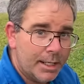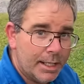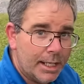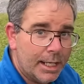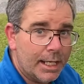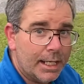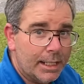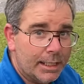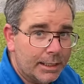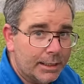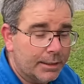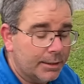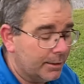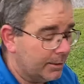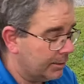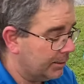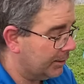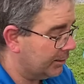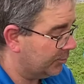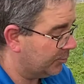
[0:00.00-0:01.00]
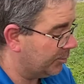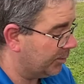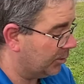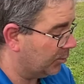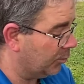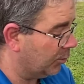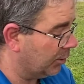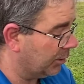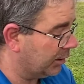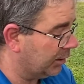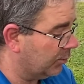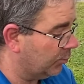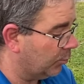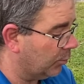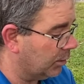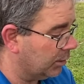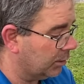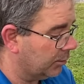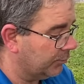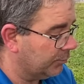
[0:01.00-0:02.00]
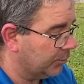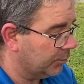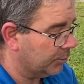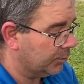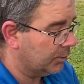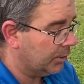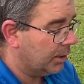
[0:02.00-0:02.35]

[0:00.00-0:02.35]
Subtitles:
and it's been working wonderful.